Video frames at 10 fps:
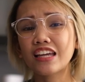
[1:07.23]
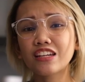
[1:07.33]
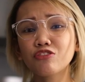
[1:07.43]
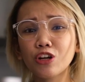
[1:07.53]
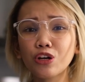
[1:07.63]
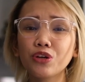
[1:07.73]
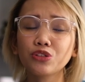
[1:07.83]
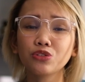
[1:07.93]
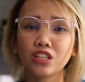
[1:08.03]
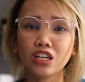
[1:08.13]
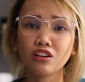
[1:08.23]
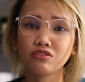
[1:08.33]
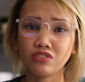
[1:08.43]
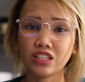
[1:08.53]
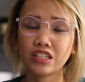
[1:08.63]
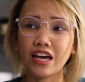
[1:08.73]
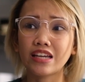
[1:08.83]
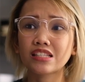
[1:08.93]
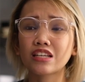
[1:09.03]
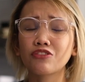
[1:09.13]
And if you're going to think of it,
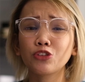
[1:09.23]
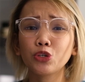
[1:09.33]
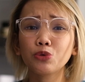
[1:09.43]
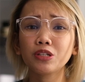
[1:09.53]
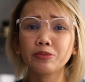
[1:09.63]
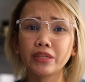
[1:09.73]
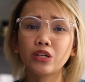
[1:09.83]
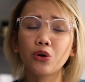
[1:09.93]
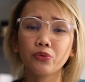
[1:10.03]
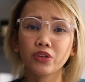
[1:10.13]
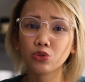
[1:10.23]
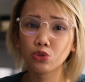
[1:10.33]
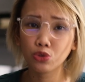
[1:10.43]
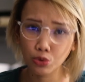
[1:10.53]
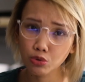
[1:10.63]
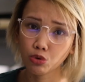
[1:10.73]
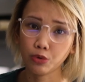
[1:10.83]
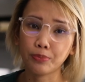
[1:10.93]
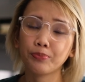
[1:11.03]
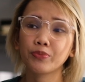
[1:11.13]
guys, if you will be going to
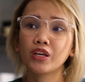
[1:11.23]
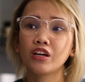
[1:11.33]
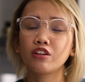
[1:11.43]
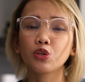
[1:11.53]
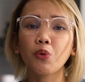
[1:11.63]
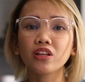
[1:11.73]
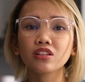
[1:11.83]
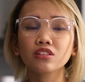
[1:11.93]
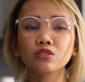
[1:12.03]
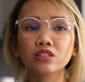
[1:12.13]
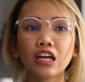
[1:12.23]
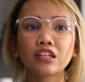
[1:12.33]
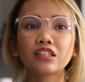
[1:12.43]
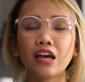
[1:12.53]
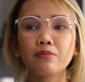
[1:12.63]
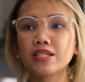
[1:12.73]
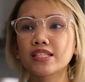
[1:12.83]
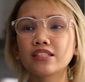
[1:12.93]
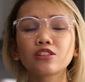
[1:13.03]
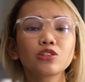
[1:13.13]
Europe, you wanted to tell the
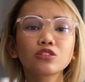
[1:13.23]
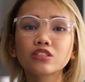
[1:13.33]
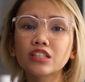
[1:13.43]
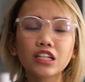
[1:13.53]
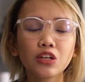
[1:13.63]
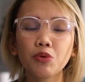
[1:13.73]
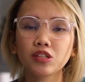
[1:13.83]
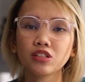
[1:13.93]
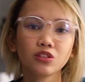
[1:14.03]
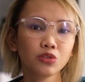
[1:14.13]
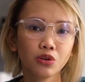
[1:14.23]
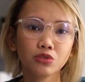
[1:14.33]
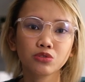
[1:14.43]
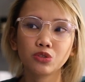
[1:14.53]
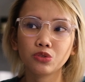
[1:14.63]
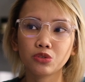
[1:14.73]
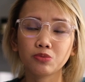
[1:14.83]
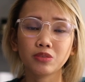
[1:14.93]
embassy that you really wanted to go to Europe.